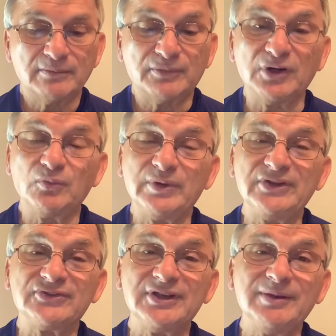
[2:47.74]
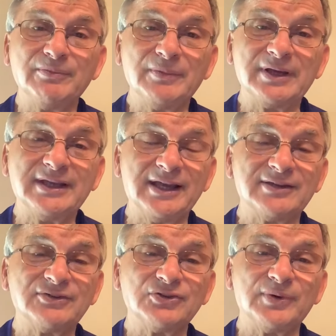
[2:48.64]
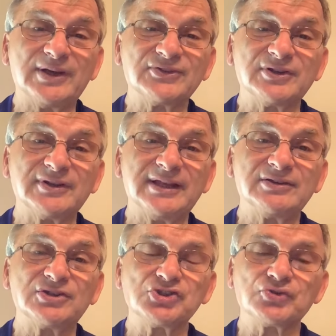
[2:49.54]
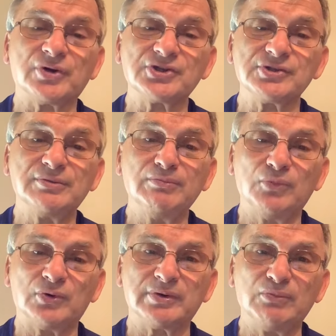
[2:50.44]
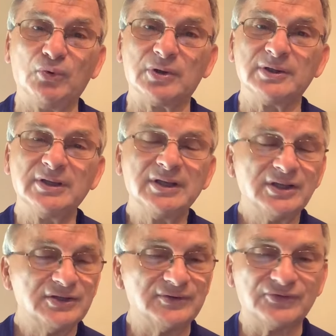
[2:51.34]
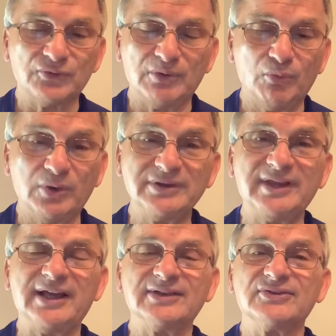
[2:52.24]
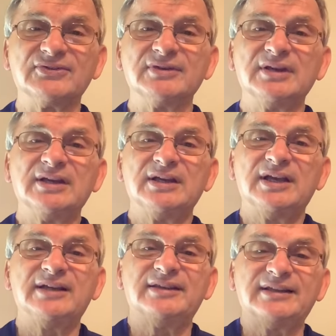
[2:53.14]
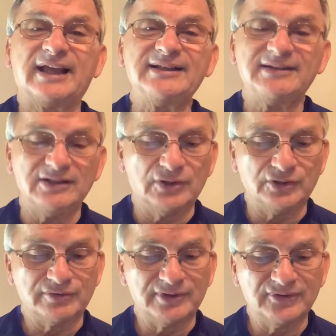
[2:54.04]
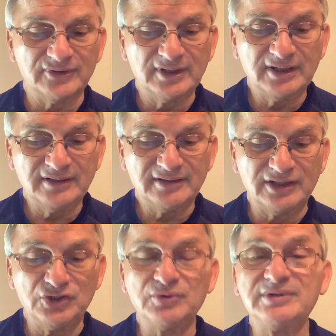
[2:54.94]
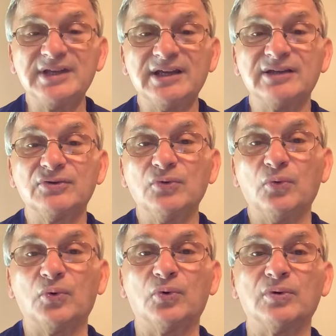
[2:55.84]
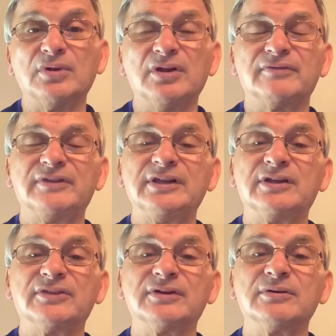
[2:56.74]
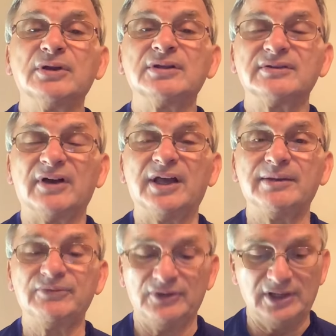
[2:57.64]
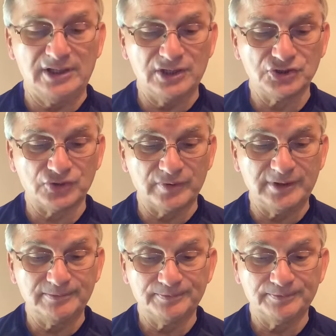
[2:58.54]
But we seem again to escalate destruction more and more. You saw more deaths in the 1900s than you did all of the other times in history.